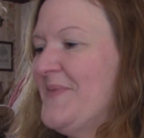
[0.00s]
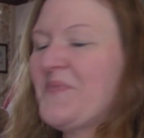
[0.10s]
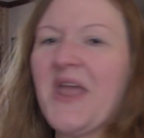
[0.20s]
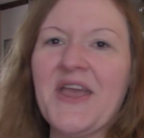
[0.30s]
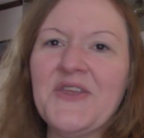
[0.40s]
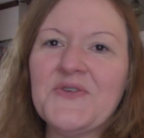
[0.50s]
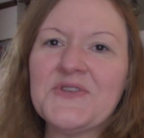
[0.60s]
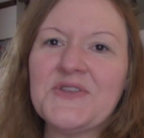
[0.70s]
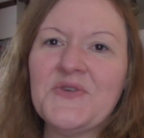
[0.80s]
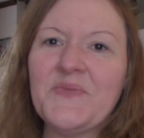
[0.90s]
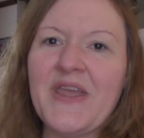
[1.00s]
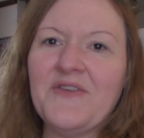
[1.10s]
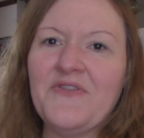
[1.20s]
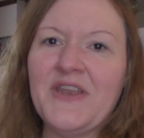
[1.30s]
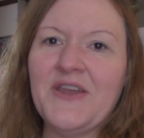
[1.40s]
I used to make
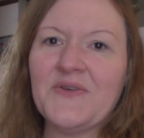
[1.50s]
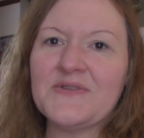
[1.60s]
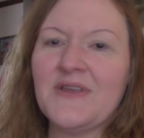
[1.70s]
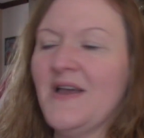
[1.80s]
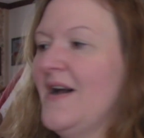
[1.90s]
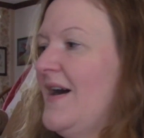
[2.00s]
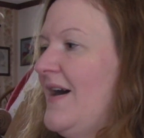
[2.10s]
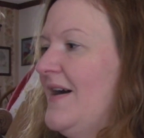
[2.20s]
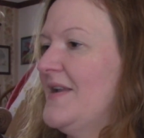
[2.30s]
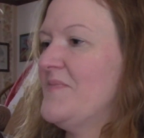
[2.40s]
videos on